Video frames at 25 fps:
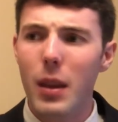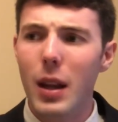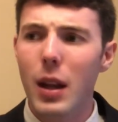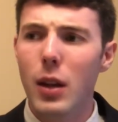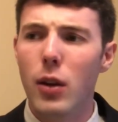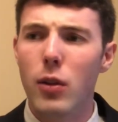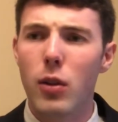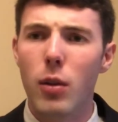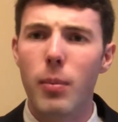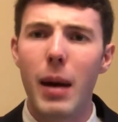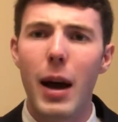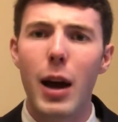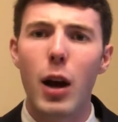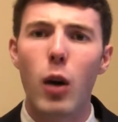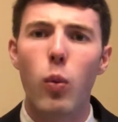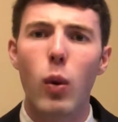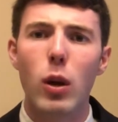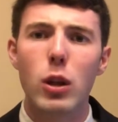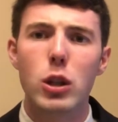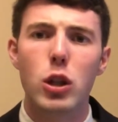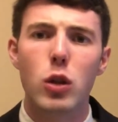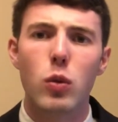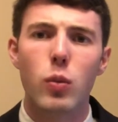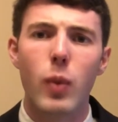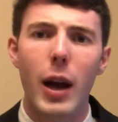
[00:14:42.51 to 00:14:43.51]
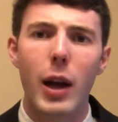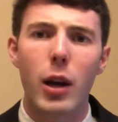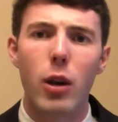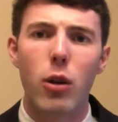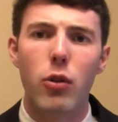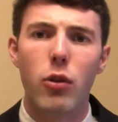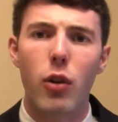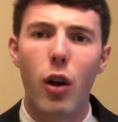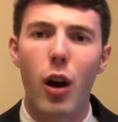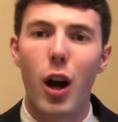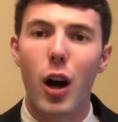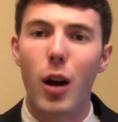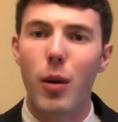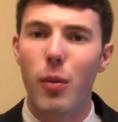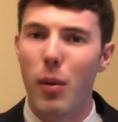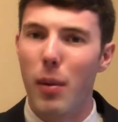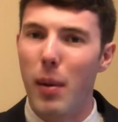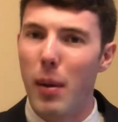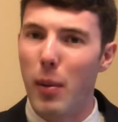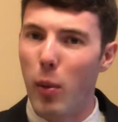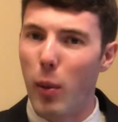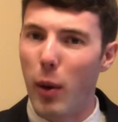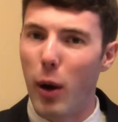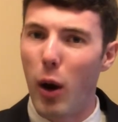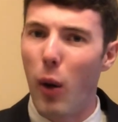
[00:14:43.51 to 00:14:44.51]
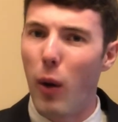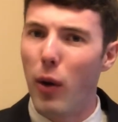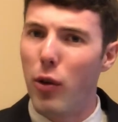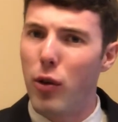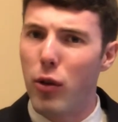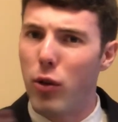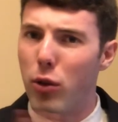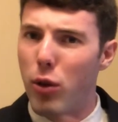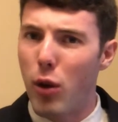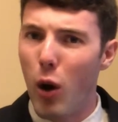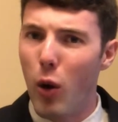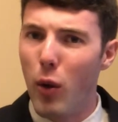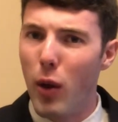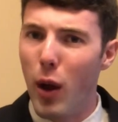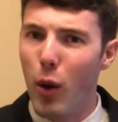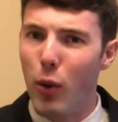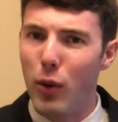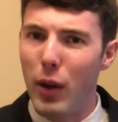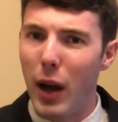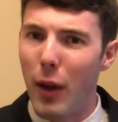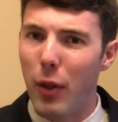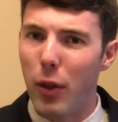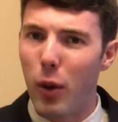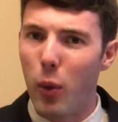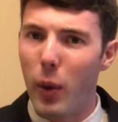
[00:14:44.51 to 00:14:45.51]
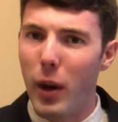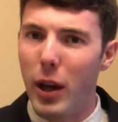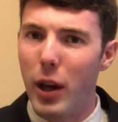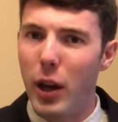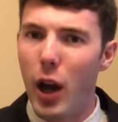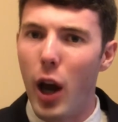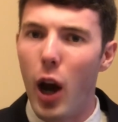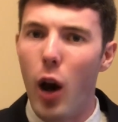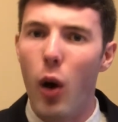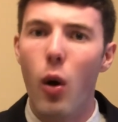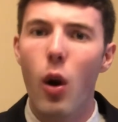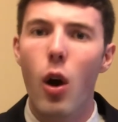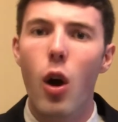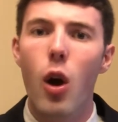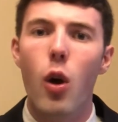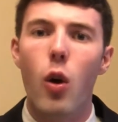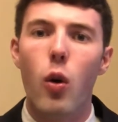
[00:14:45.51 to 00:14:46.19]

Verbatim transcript: Doesn't matter what your records are. Remember, we always just throw those out the window.